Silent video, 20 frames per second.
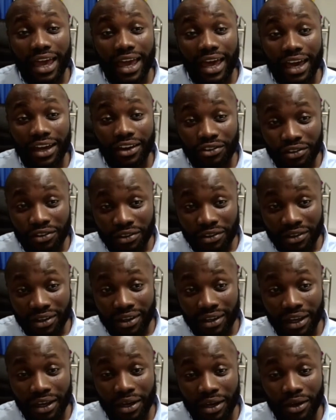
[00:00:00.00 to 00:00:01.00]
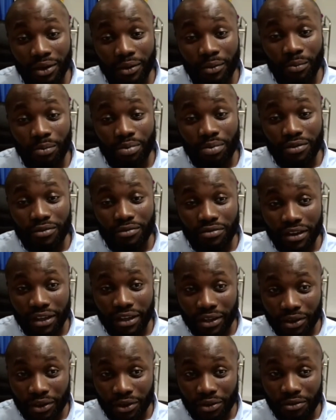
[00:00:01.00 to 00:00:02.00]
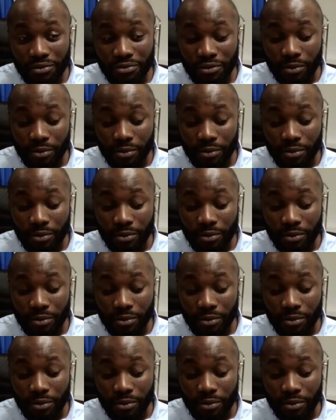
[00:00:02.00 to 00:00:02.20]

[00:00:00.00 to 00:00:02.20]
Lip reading: actually prevent you